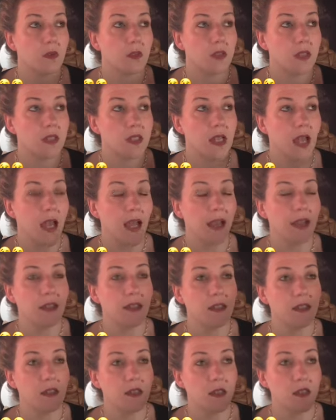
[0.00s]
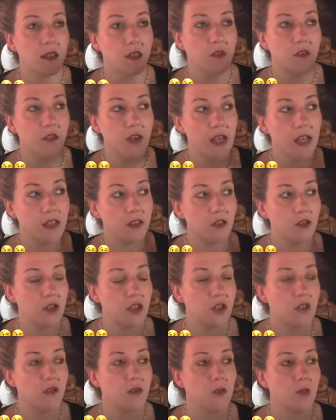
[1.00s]
tides of
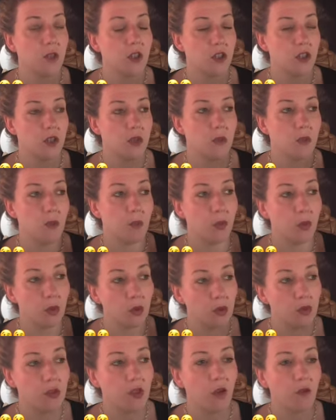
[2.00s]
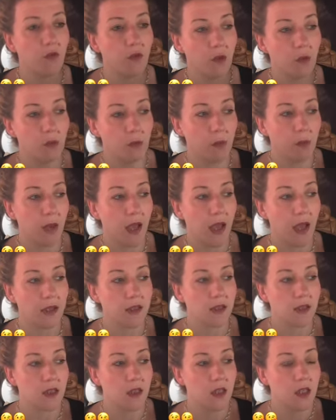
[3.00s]
energy which is pulled up from the
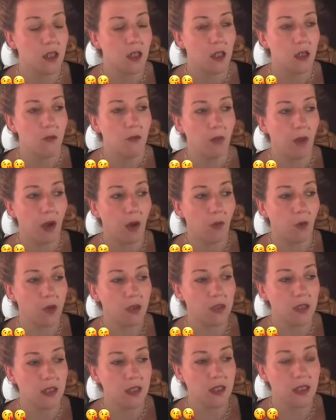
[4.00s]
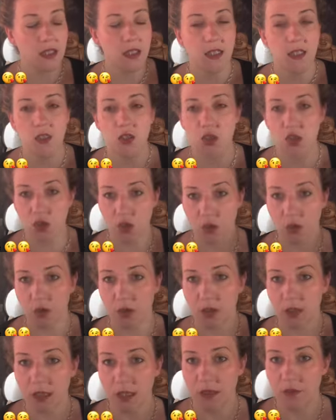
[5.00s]
past. But I want to say it's
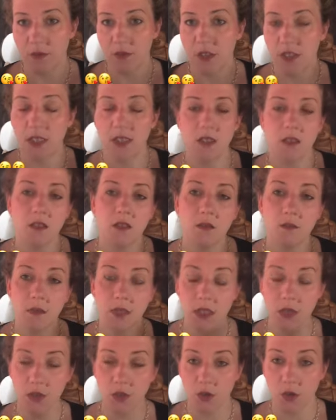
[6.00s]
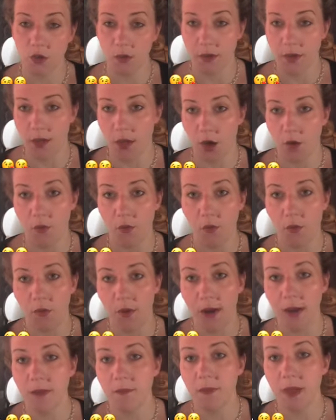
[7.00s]
short-lived. It doesn't mean they're going
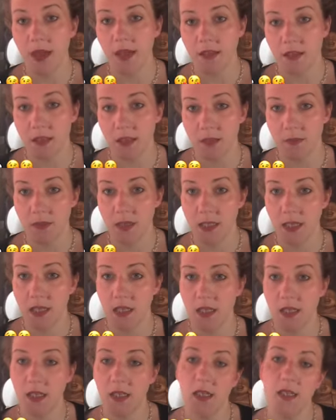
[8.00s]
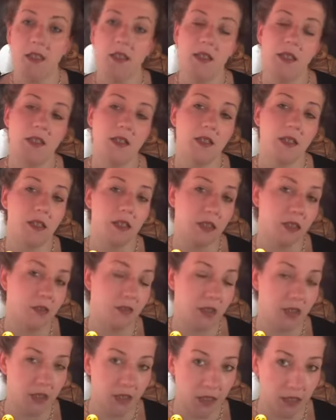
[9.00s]
right back to the beginning in this
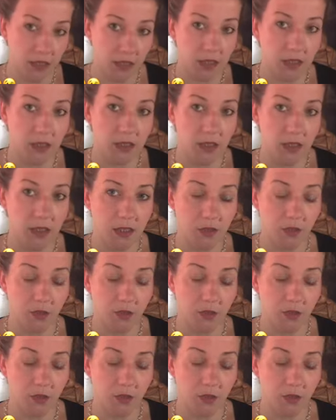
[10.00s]
clearing and healing